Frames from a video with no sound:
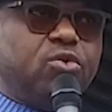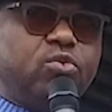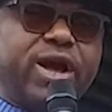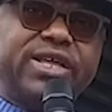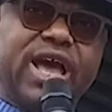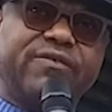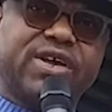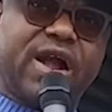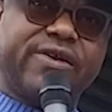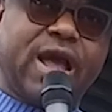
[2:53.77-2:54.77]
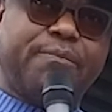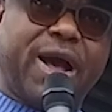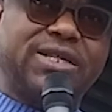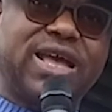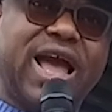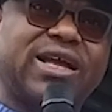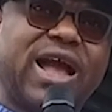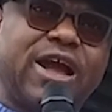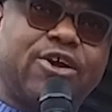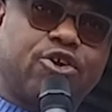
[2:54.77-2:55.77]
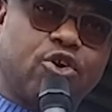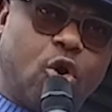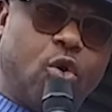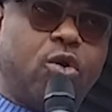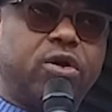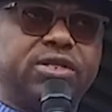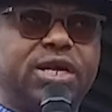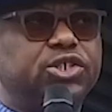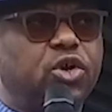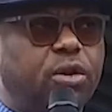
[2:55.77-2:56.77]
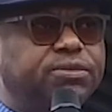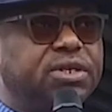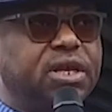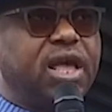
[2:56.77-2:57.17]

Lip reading: where they have a career path and can grow on their jobs.